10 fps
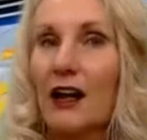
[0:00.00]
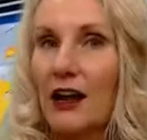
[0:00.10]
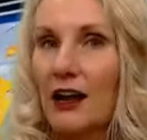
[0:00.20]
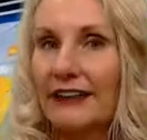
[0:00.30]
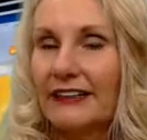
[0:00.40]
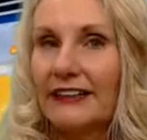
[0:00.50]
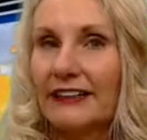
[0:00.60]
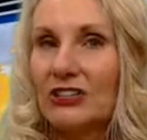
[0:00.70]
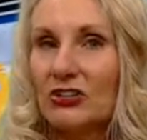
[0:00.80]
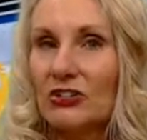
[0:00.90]
I
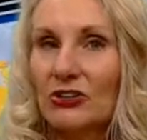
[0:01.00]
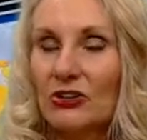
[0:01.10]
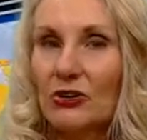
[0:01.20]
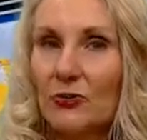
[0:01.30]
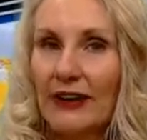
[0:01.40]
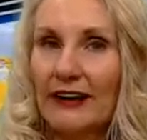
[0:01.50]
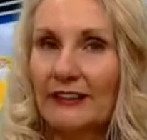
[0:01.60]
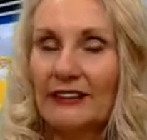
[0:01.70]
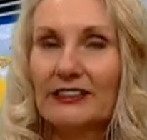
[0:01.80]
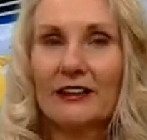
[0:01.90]
need to turn
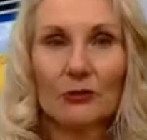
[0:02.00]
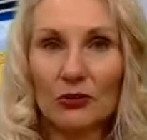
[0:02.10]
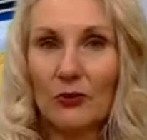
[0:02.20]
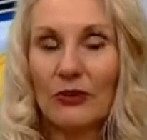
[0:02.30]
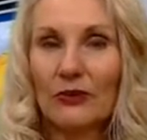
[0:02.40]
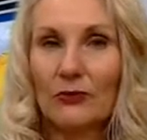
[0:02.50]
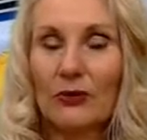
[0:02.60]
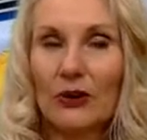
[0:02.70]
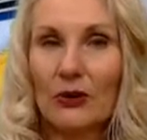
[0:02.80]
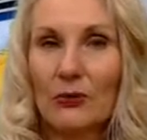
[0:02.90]
around. I'm going the
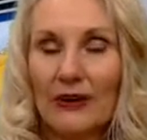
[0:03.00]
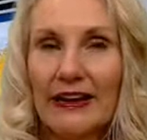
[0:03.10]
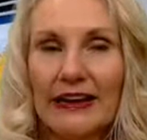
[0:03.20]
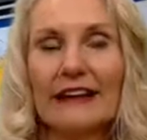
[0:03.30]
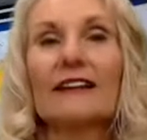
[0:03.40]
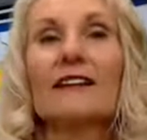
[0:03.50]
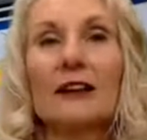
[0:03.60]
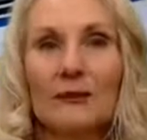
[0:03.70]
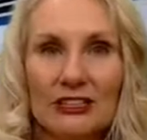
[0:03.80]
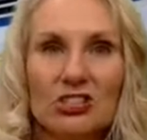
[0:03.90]
wrong way.
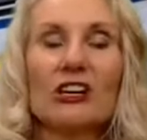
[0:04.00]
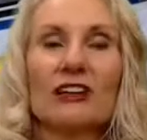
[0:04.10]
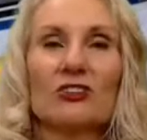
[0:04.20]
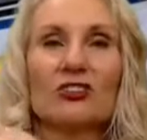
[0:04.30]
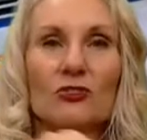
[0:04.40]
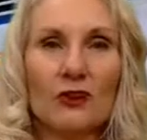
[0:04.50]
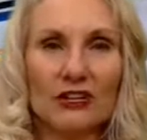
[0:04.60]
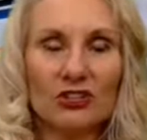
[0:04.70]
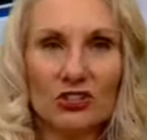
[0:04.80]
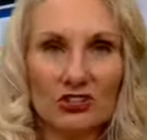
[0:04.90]
Let me change
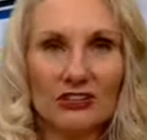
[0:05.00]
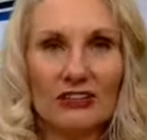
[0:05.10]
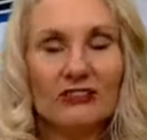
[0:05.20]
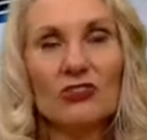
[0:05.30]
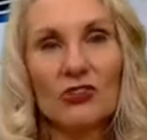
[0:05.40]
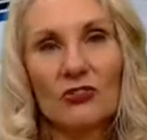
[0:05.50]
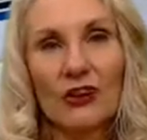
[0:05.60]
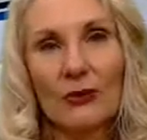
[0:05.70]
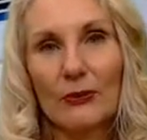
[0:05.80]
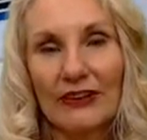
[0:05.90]
direction and turn
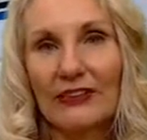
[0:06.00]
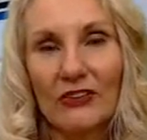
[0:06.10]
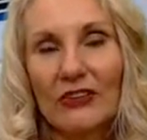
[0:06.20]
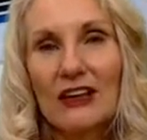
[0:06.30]
that wheel.